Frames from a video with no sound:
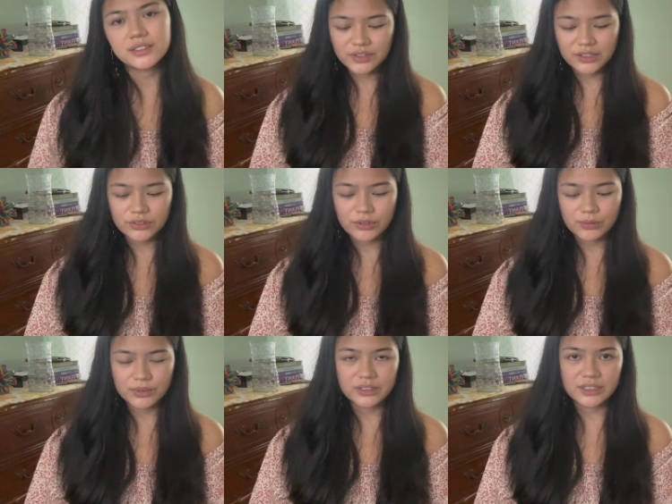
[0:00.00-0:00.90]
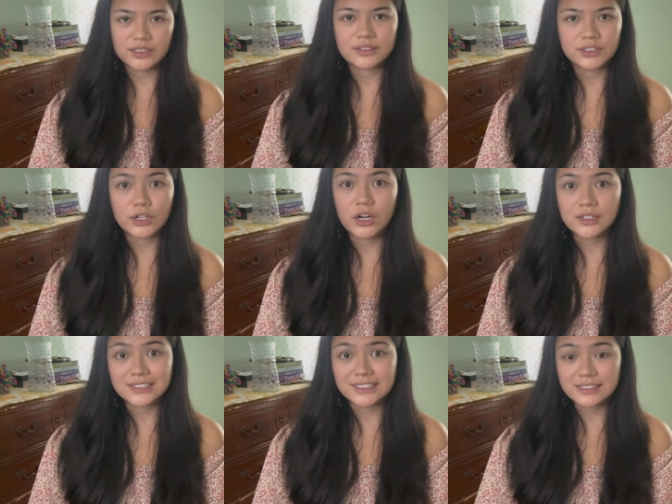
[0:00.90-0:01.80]
I feel like they're really
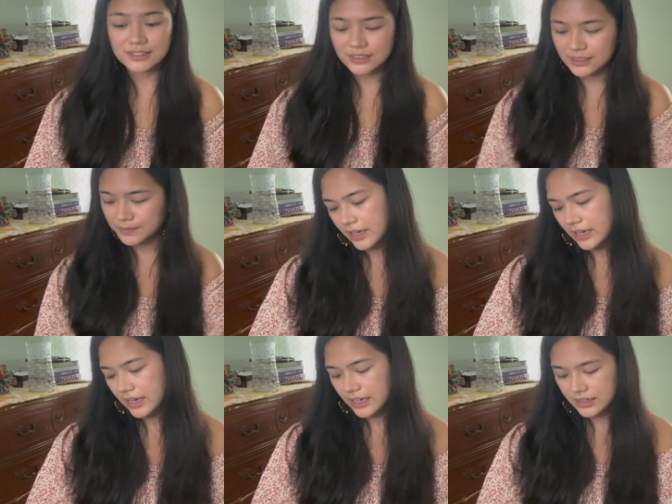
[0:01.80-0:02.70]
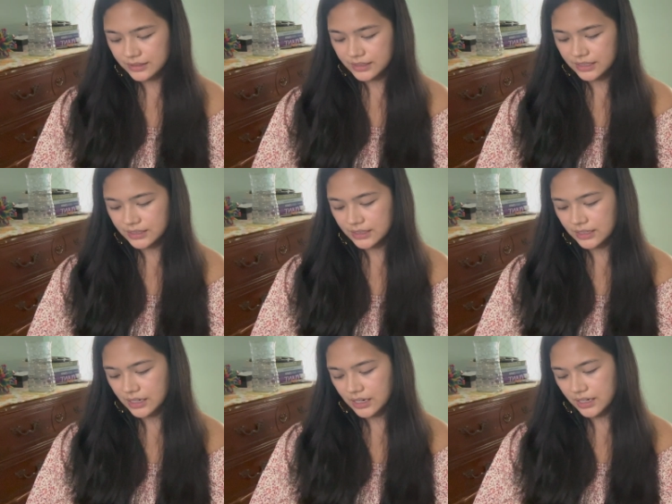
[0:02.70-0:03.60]
gone easily.
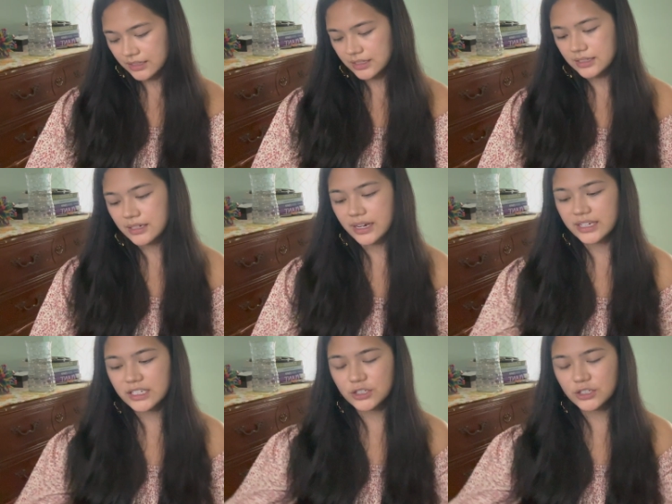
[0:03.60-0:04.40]
869. This is a Nike